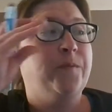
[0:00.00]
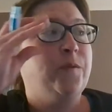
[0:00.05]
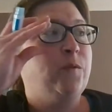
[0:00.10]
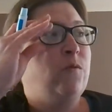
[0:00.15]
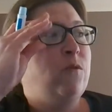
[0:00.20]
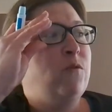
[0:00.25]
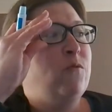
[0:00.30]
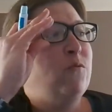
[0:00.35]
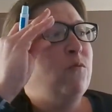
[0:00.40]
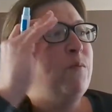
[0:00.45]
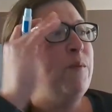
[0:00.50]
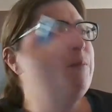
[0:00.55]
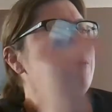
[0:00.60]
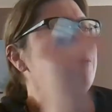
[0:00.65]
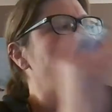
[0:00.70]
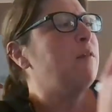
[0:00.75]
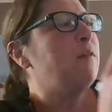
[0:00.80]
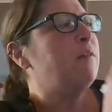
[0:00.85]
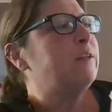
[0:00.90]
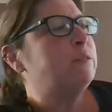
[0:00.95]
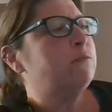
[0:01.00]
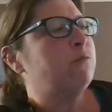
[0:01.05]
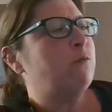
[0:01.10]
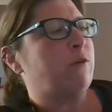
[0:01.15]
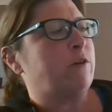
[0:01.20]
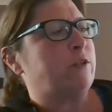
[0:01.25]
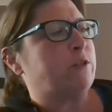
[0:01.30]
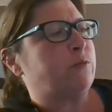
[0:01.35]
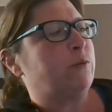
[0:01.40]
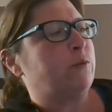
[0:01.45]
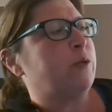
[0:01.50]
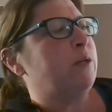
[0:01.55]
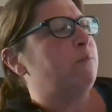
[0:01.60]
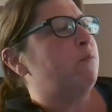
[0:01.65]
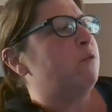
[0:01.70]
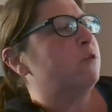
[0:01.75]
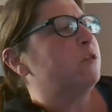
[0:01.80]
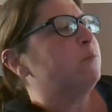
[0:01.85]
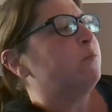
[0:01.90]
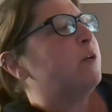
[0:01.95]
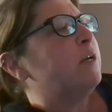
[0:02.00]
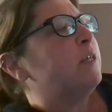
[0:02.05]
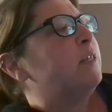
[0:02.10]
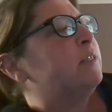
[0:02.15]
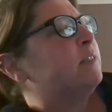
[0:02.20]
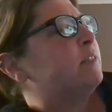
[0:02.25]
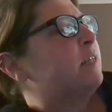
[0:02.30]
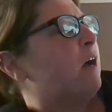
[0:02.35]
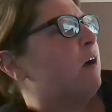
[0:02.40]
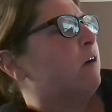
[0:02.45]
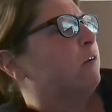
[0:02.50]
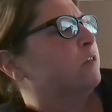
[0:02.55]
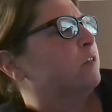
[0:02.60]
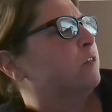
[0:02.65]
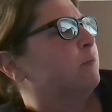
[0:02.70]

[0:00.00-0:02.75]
Well, remember how this works. We're going to multiply this out.